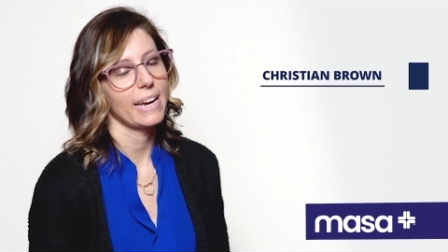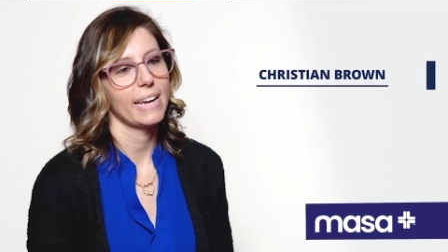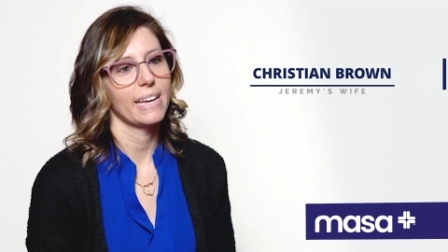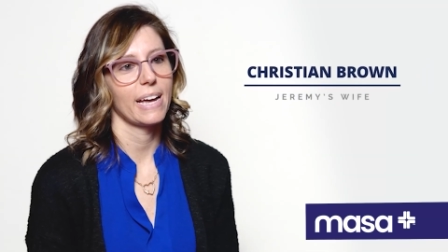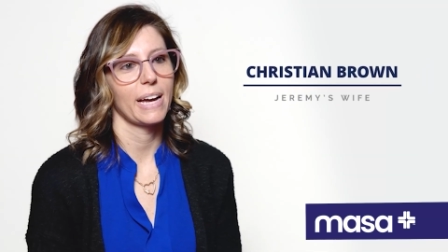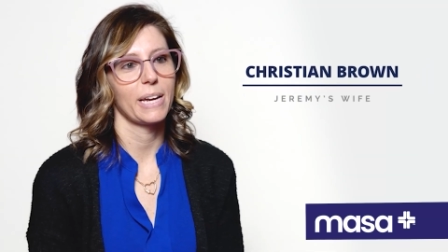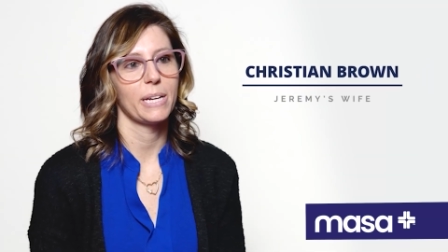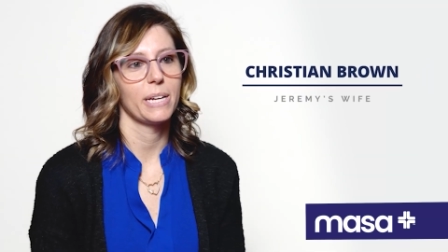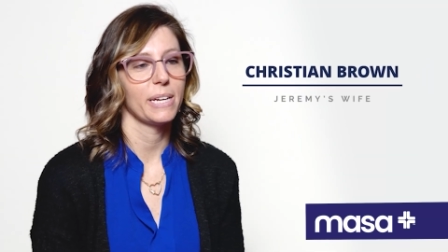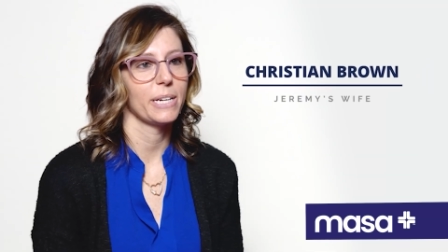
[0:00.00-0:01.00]
and I
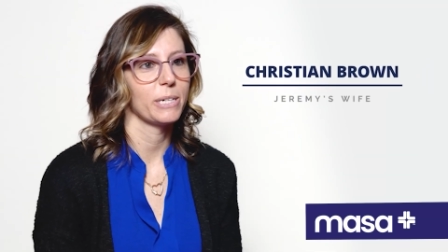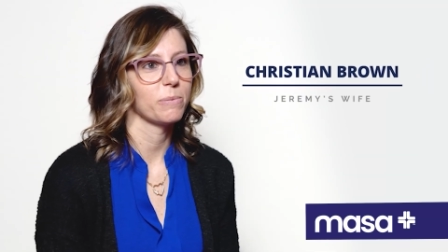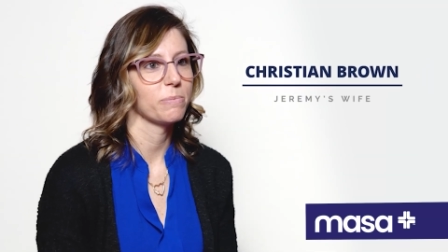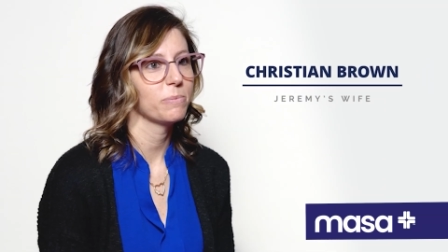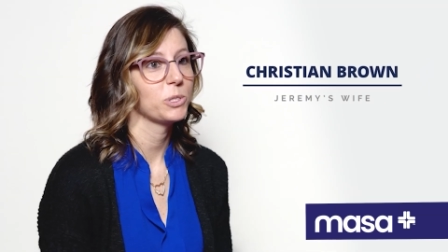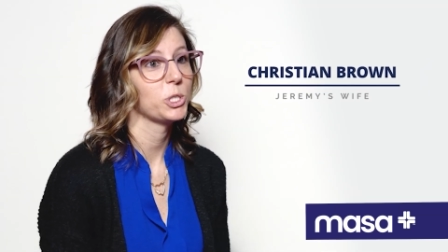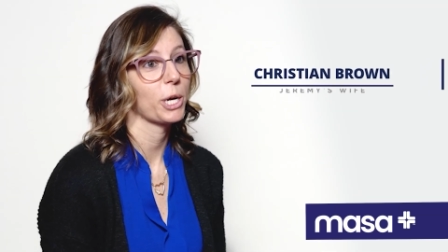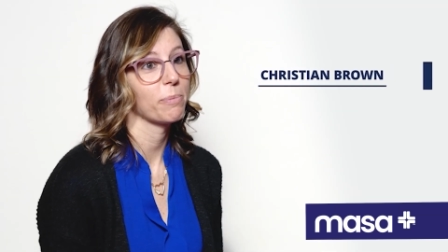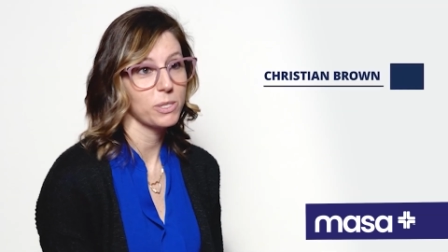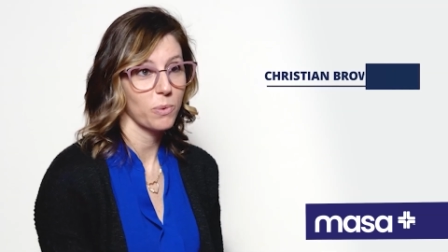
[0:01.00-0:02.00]
am
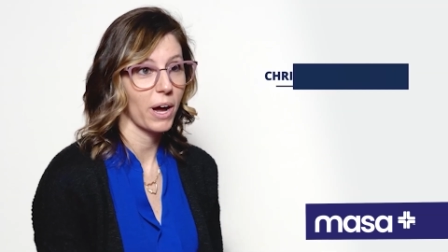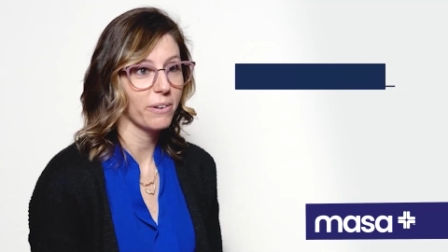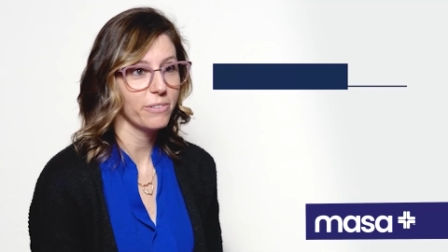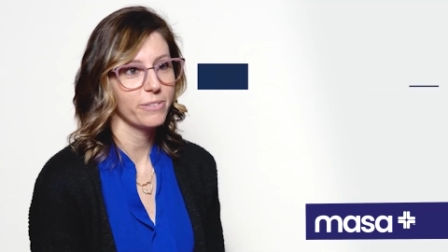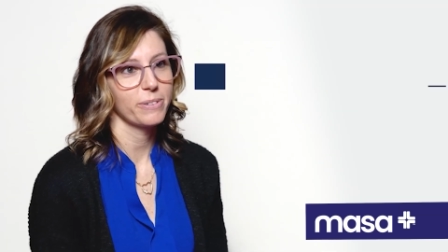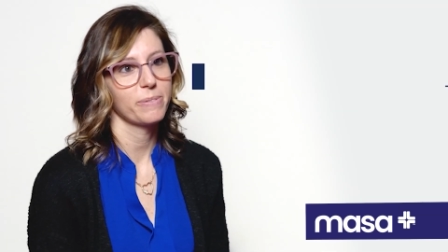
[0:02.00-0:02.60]
Jeremy's wife.